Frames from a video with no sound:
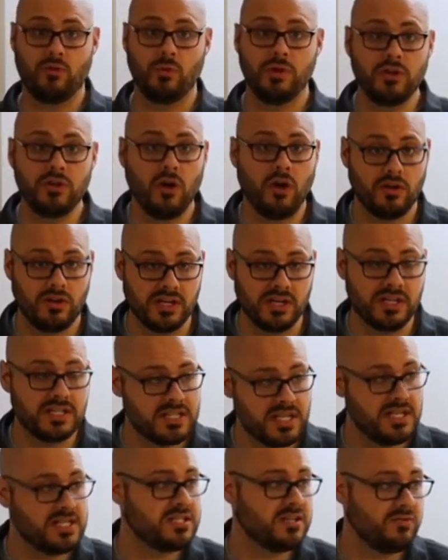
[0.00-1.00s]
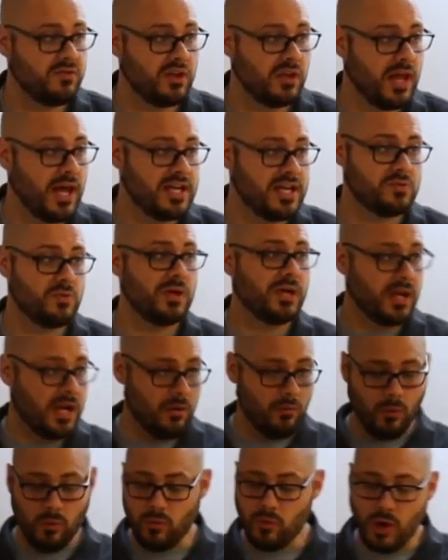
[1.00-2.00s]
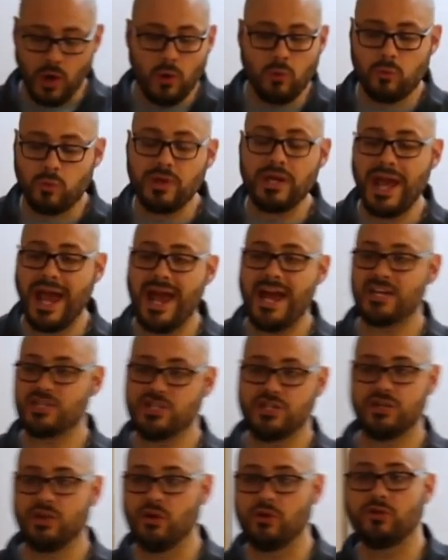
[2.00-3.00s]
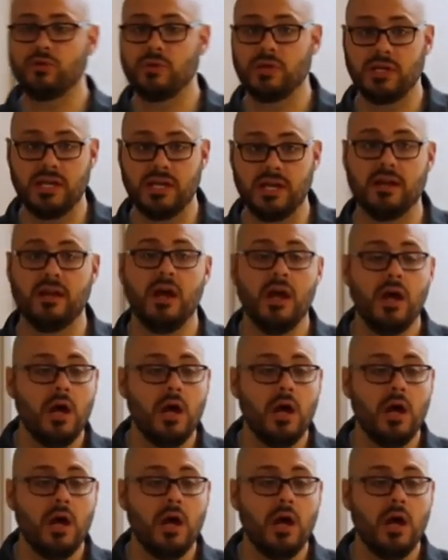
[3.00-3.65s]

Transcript: We talked extensively last week, and I won't go rehash it and go through it again,